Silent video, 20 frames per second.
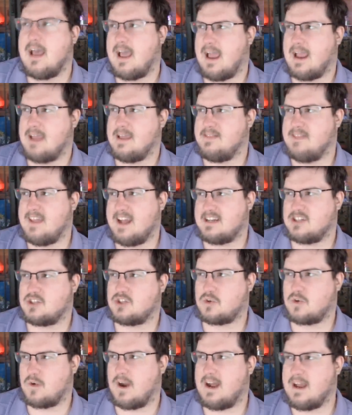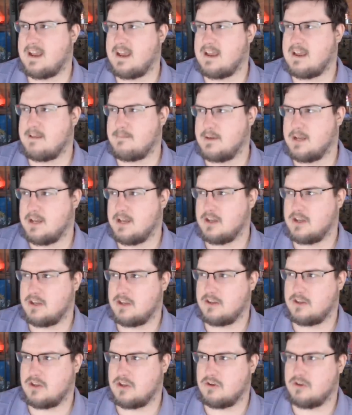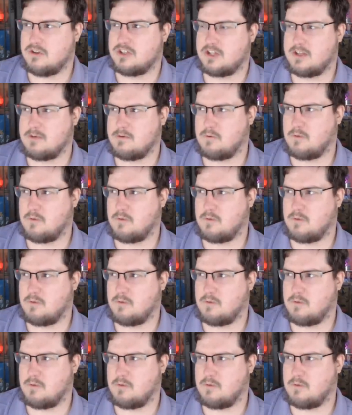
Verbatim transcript: And that tribe usually